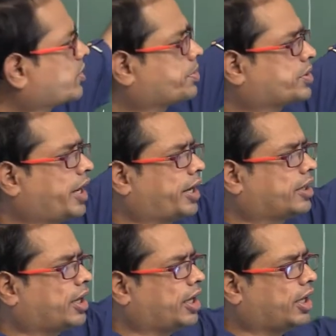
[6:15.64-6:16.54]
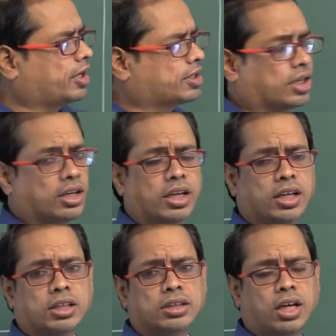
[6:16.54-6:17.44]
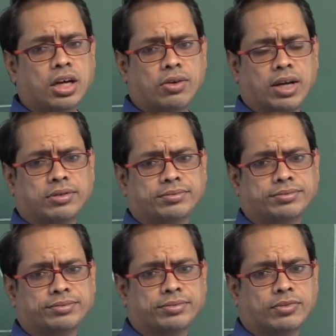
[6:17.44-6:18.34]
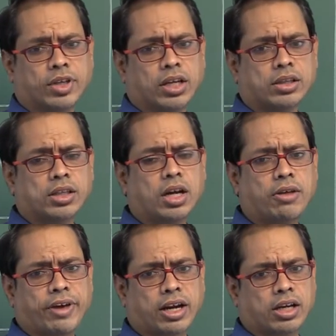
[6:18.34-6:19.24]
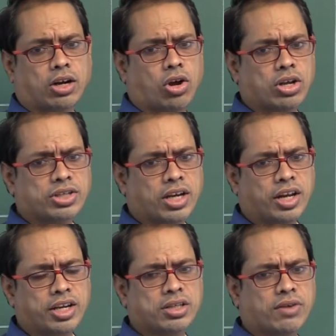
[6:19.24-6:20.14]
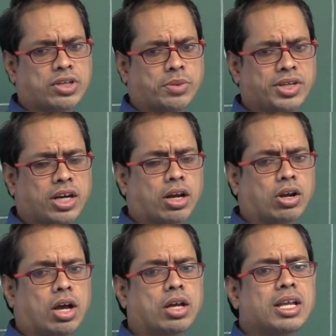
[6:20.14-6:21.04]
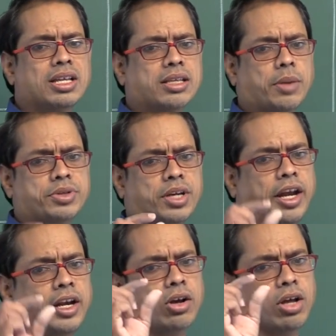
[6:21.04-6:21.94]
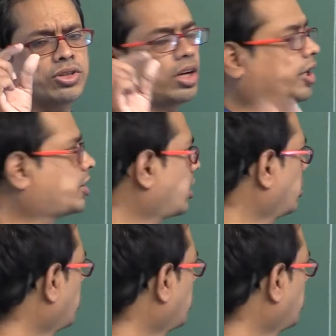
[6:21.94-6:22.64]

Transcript: substrate, that is third one. Third factor, concentration of substrate or substrate concentration.